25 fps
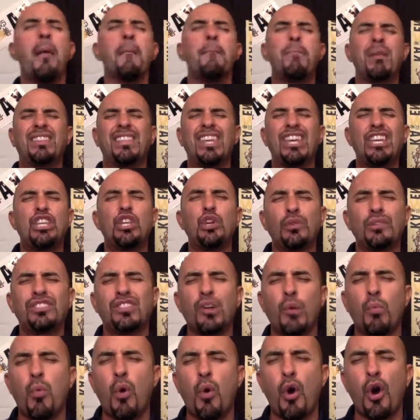but they use
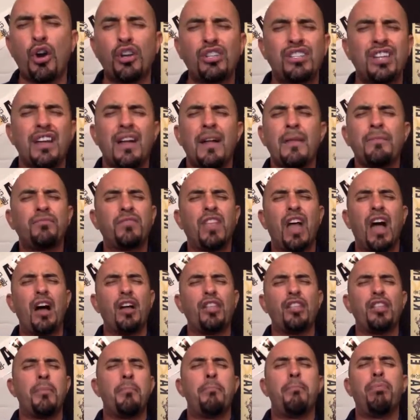the words the
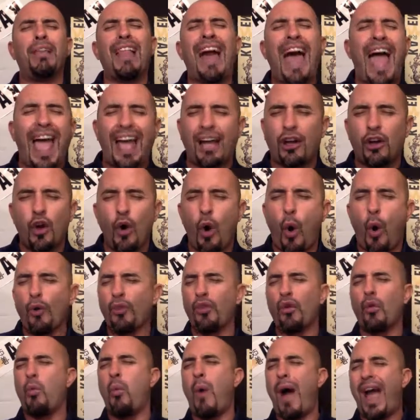uh, the black or
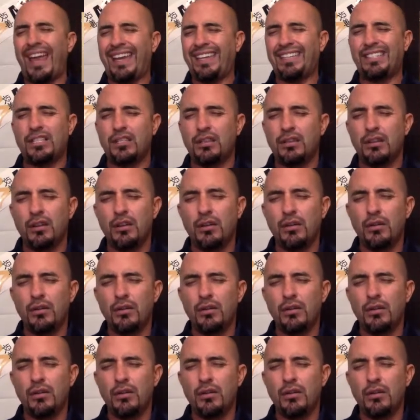the white